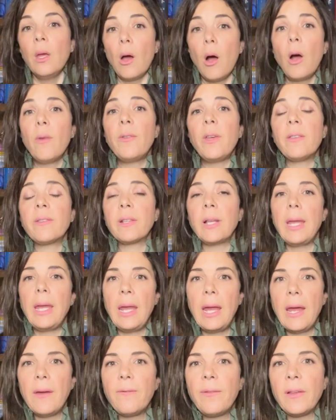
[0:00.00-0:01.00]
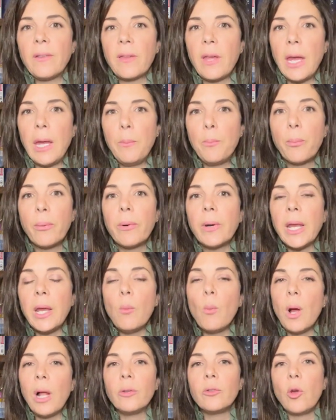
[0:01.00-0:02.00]
Obviously, if it's a pretty
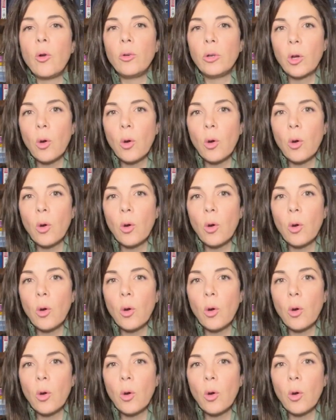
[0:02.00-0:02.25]
well-known